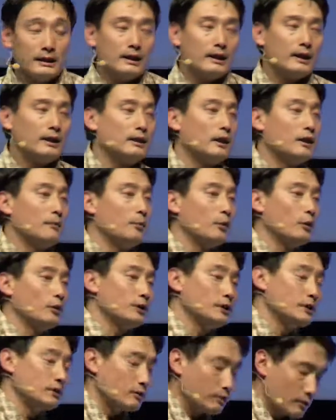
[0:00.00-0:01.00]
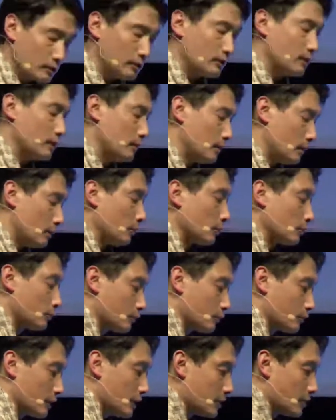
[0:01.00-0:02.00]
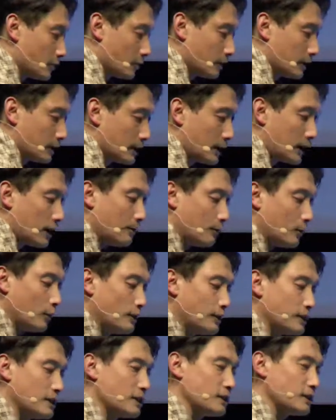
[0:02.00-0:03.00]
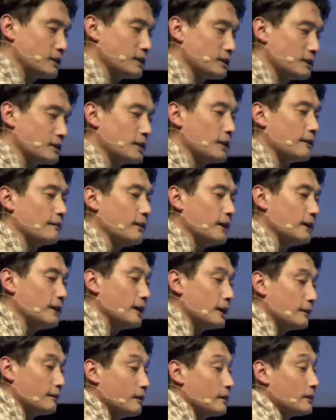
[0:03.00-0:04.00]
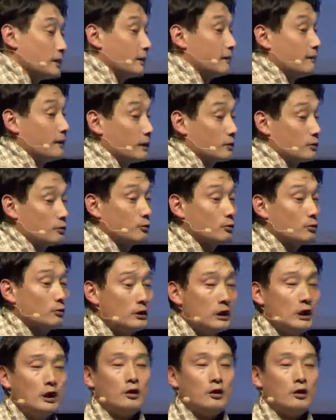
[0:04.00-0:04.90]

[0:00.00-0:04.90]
and our policy also to ensure that our policies doesn't have any adverse effect on